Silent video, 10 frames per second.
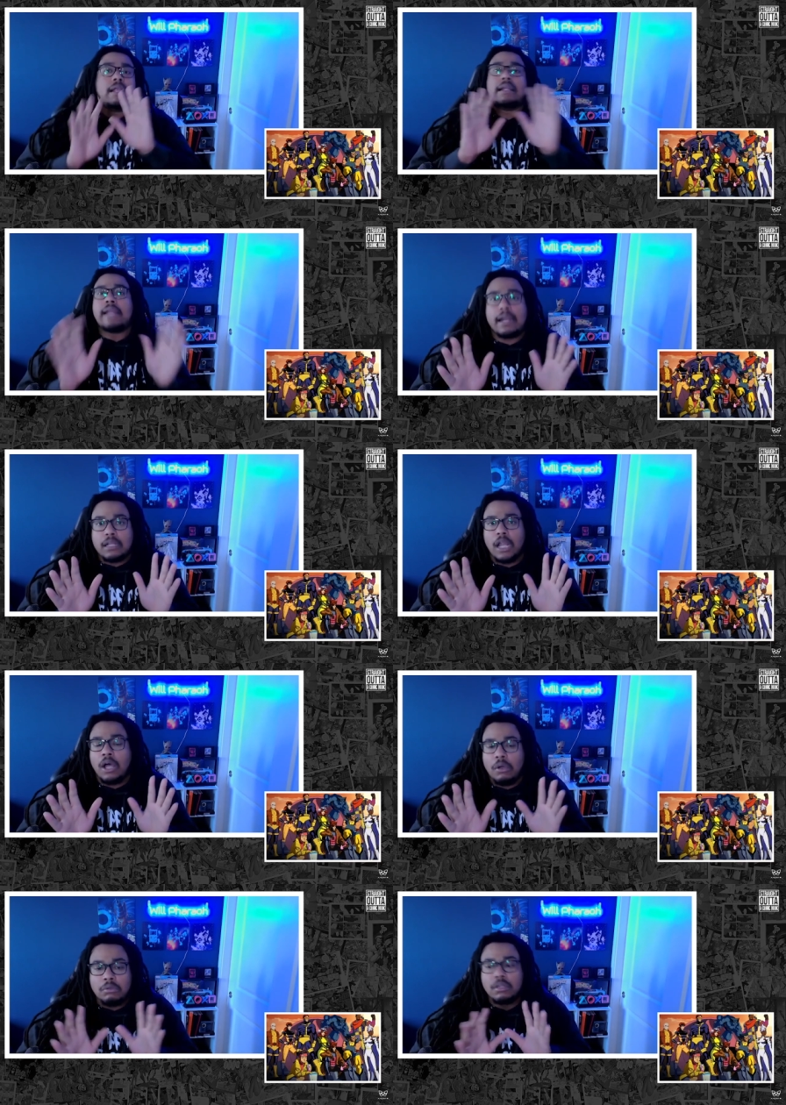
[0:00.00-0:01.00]
Not a
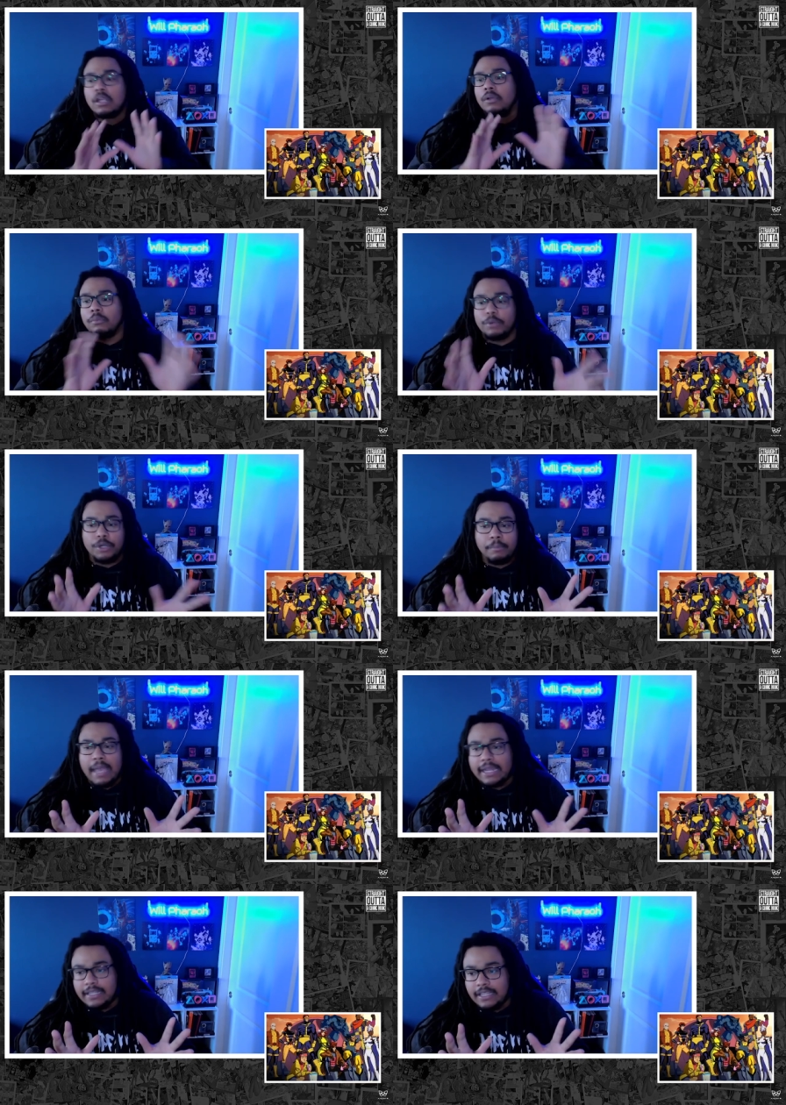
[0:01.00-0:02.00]
clone, real
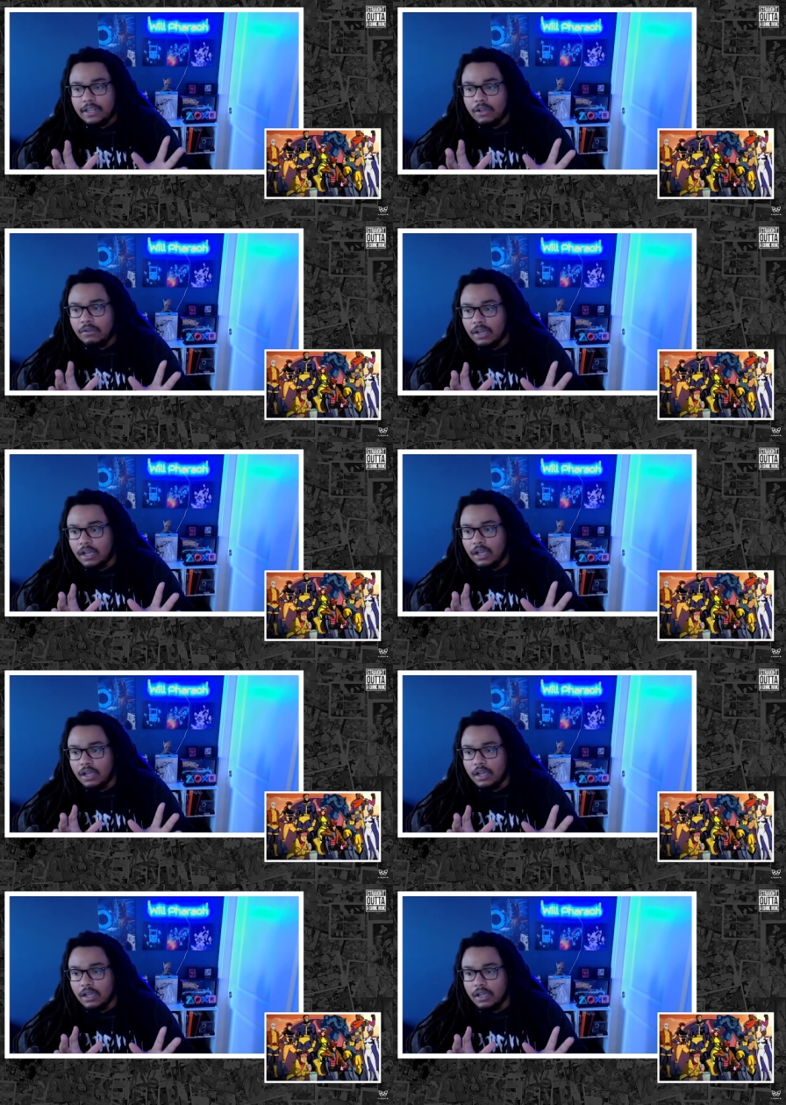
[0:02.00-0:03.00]

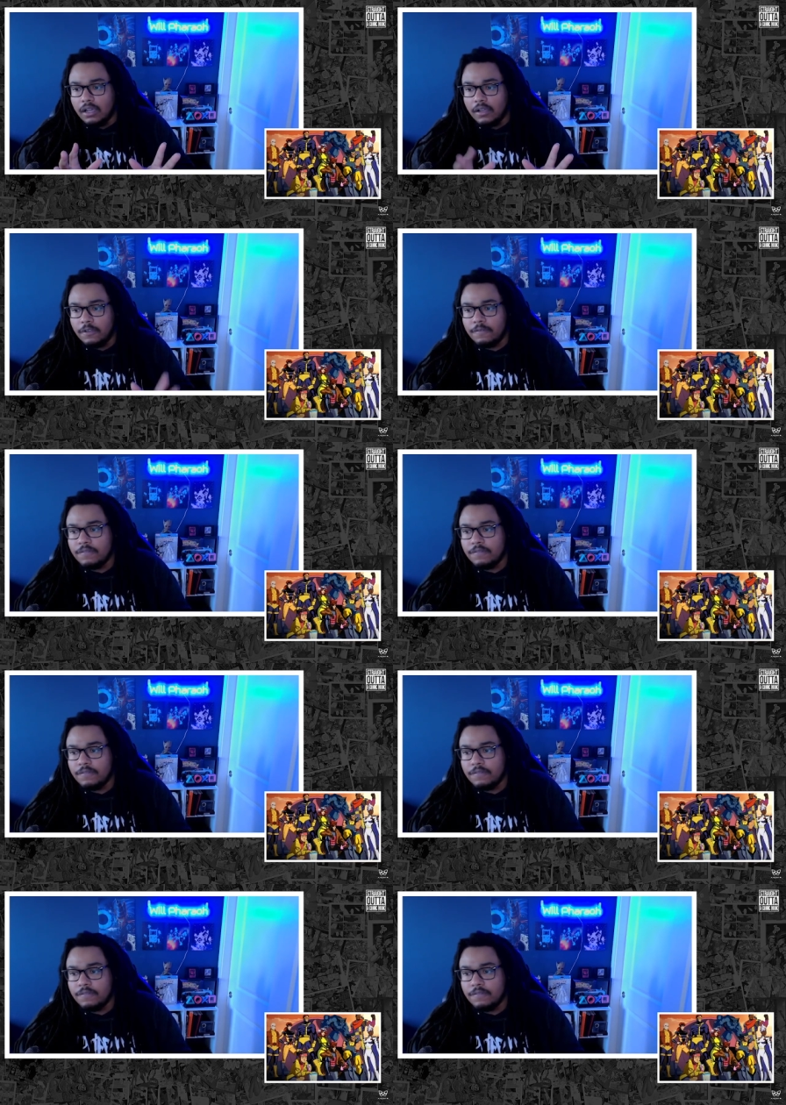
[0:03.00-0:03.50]
Magneto,